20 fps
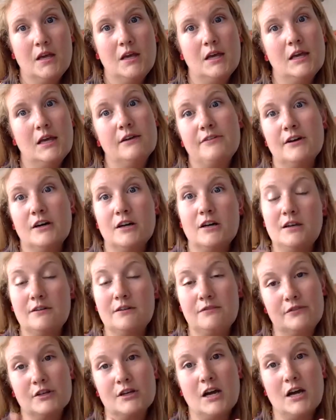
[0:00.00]

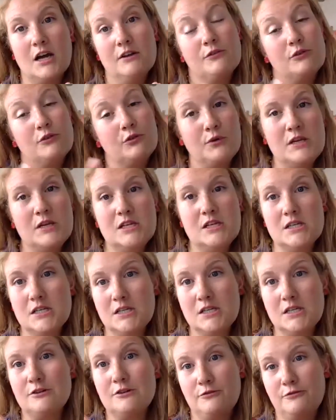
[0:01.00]
if the kind of Green
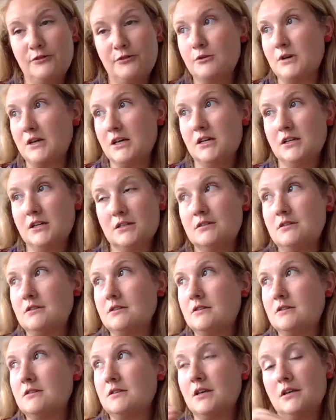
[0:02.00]
Deal
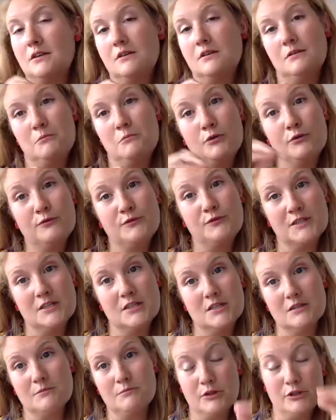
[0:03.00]
focus moves
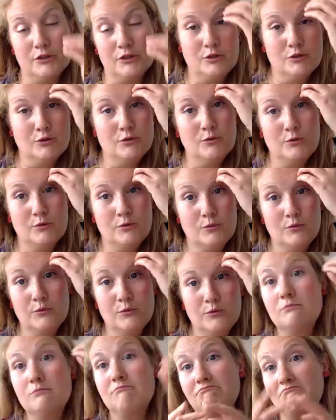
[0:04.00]
into the blue,
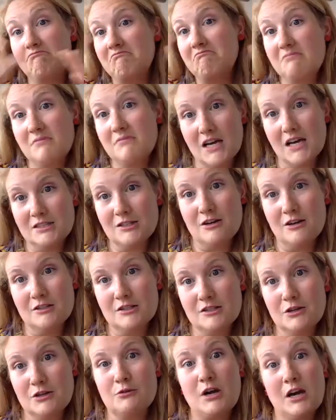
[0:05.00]
that's
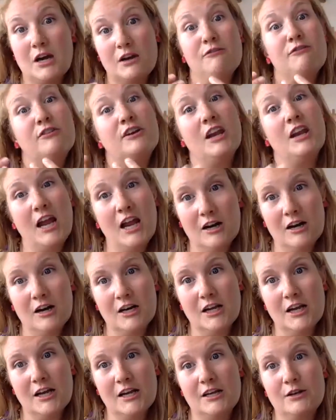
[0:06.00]
also kind of an
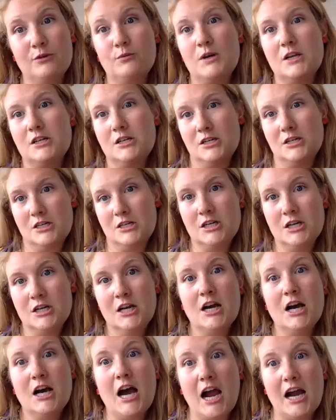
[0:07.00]
area in which
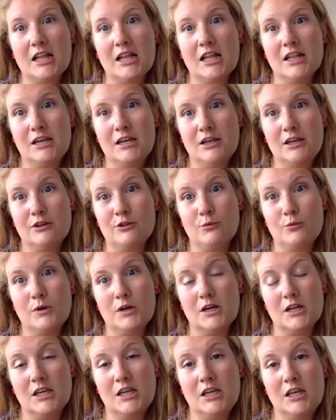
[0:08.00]
highlighting the
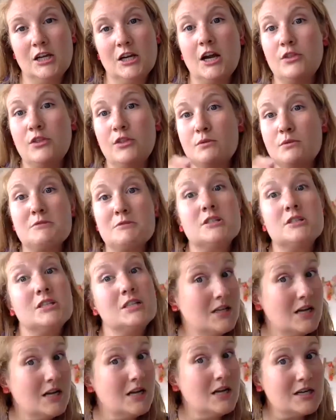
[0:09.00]
work here and the
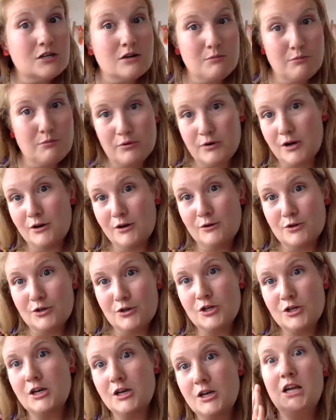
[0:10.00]
multi-sector
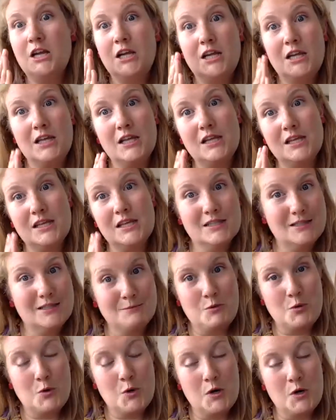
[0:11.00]
approach is
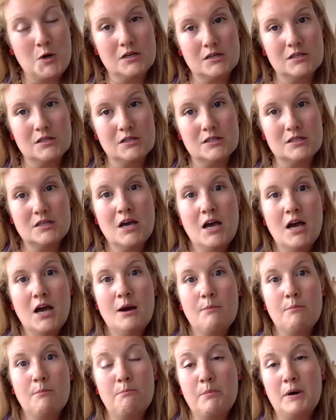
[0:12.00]
important.
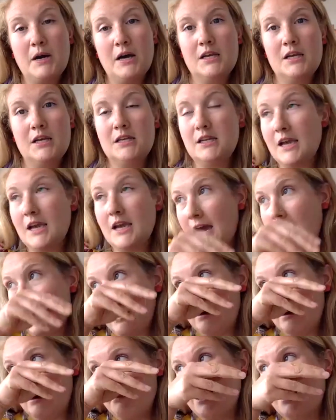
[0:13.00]
But yeah,
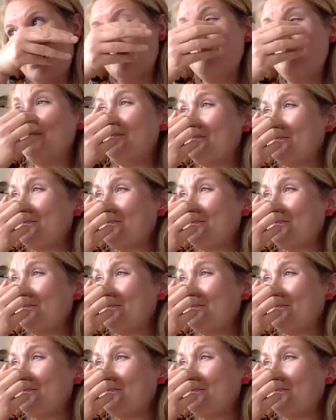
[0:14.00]
I mean,